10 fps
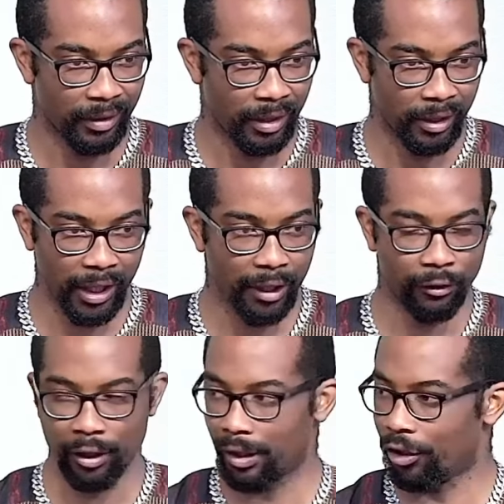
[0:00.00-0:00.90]
David,
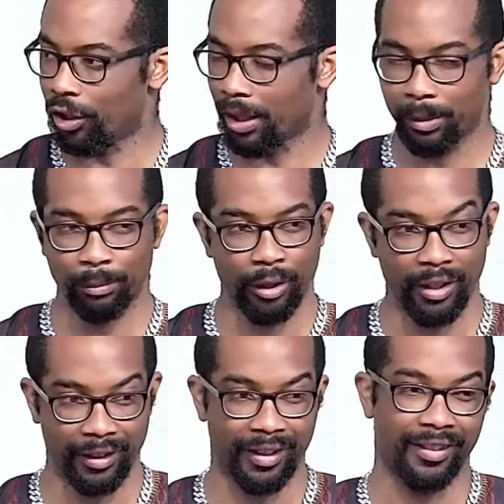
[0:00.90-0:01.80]
a shepherd boy.
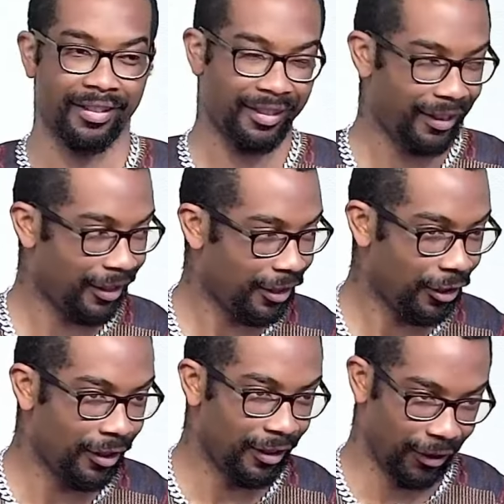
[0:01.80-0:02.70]

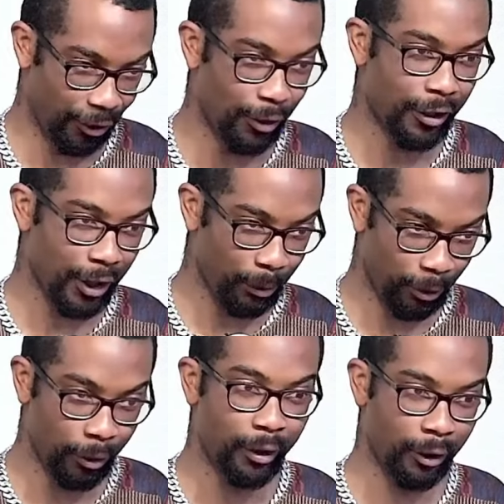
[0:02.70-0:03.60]
You're a shepherd. You're going
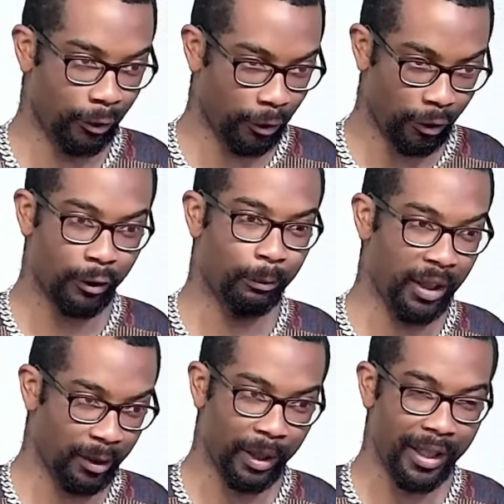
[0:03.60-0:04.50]
to, the, you're going to be in the
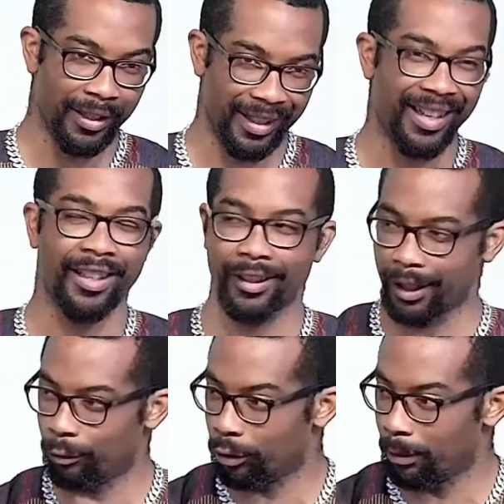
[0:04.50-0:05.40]
palace? Keep
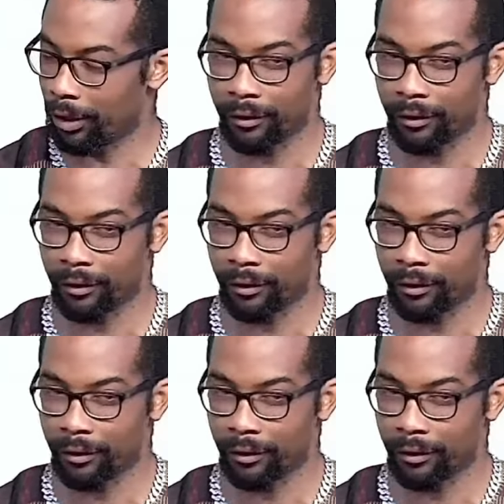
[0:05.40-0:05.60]
dreaming.